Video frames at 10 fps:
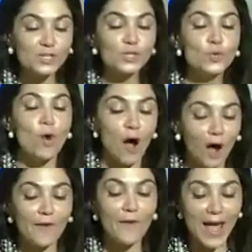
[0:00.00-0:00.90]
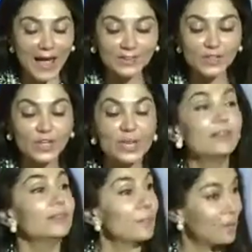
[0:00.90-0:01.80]
you are actually
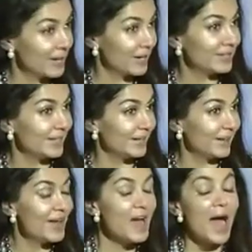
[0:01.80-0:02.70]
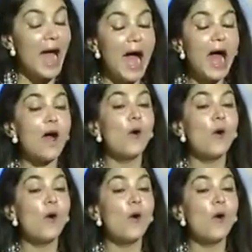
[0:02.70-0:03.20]
the big idea. How